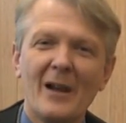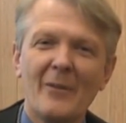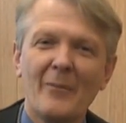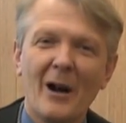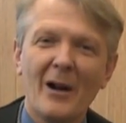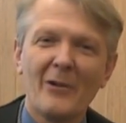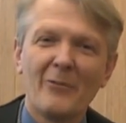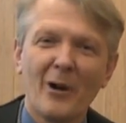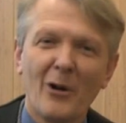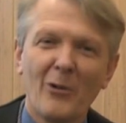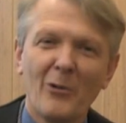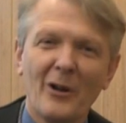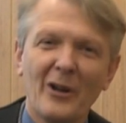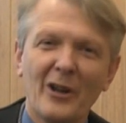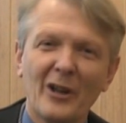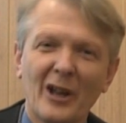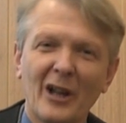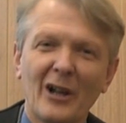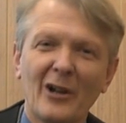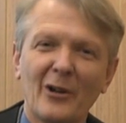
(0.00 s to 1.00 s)
My role at
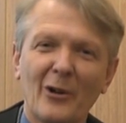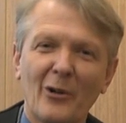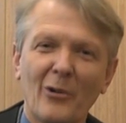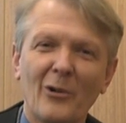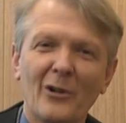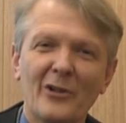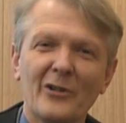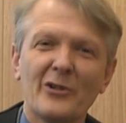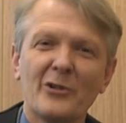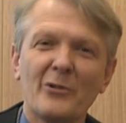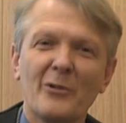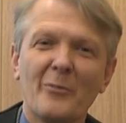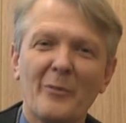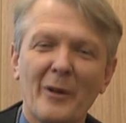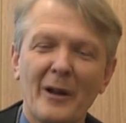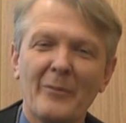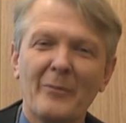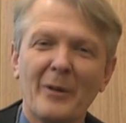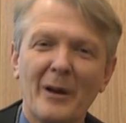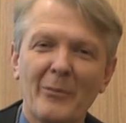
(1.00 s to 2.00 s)
the Guildhall is to
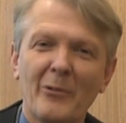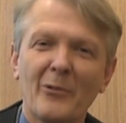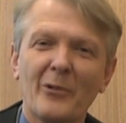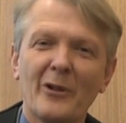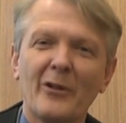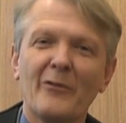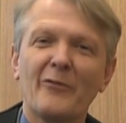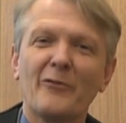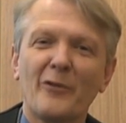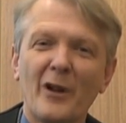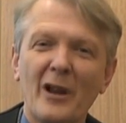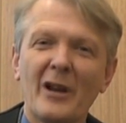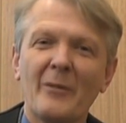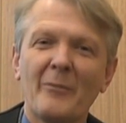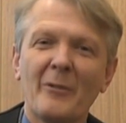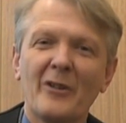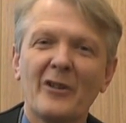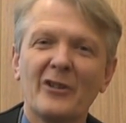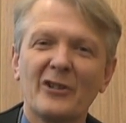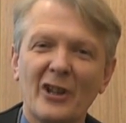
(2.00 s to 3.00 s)
admit people to the
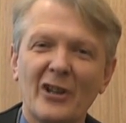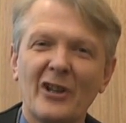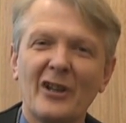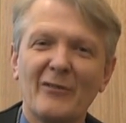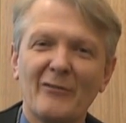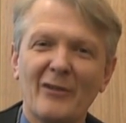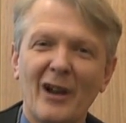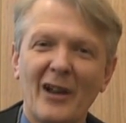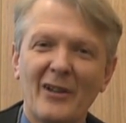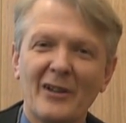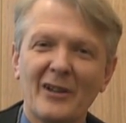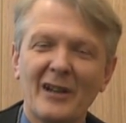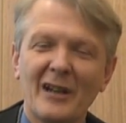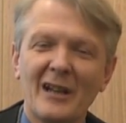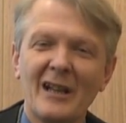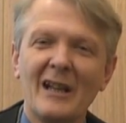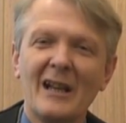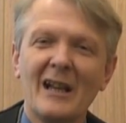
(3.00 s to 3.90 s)
freedom of the City of London